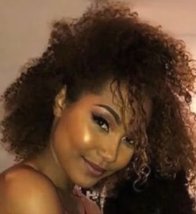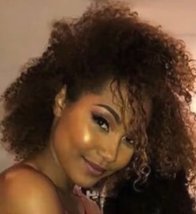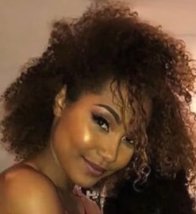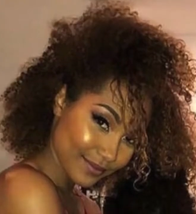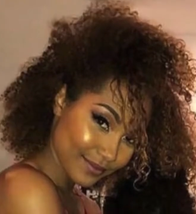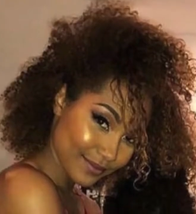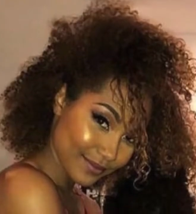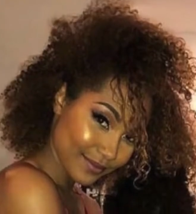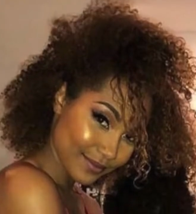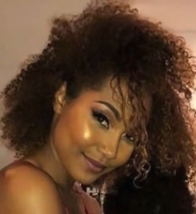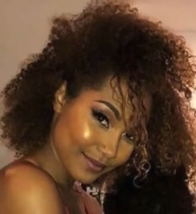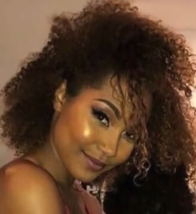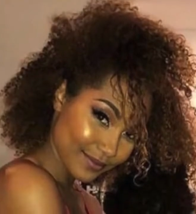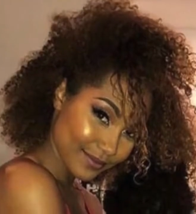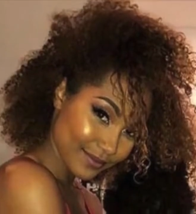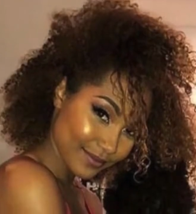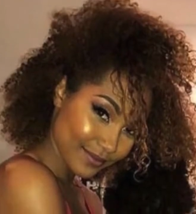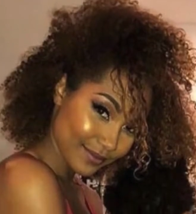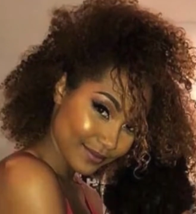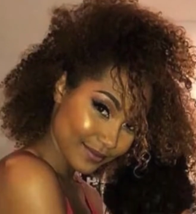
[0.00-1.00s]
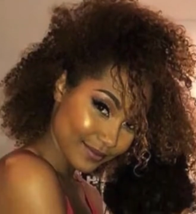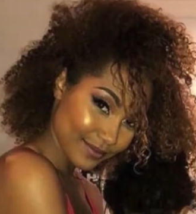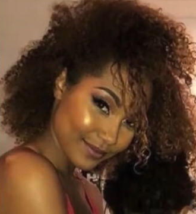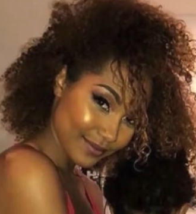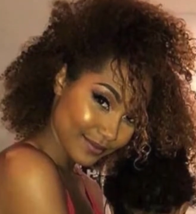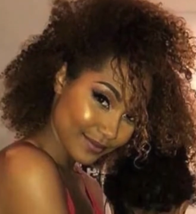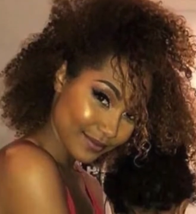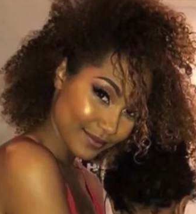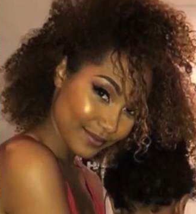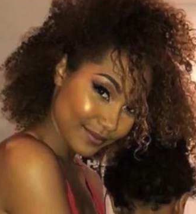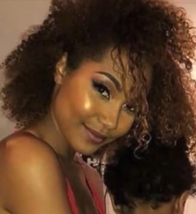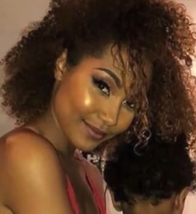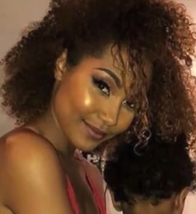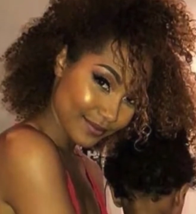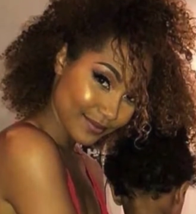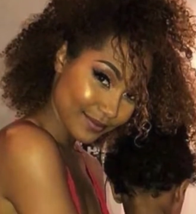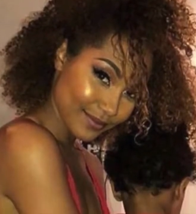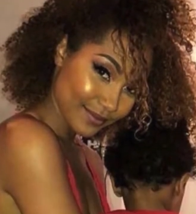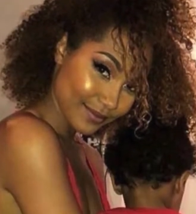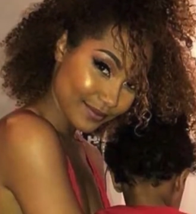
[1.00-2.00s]

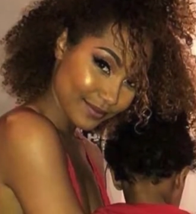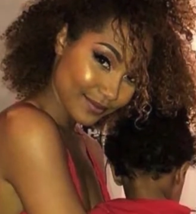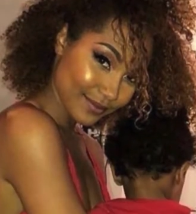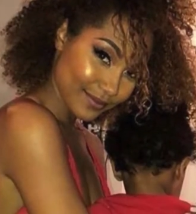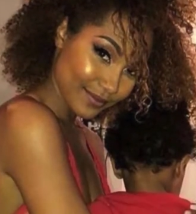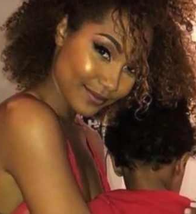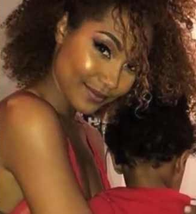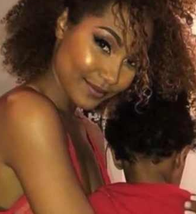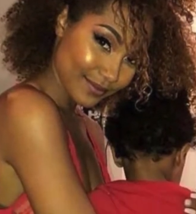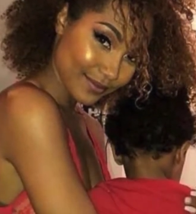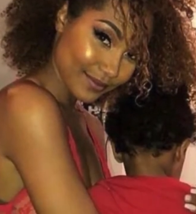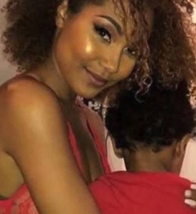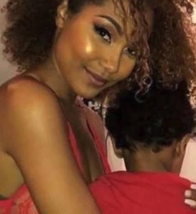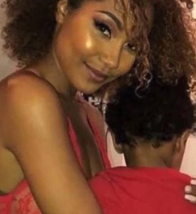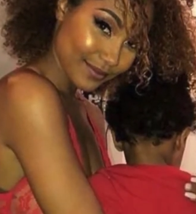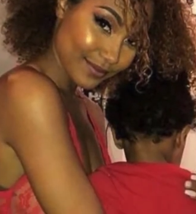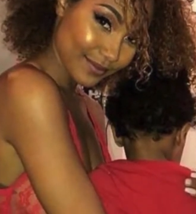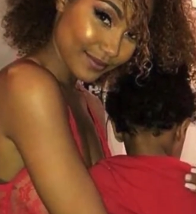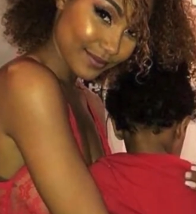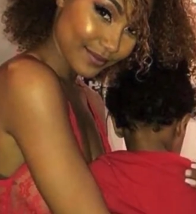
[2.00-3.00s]
Nothing is said.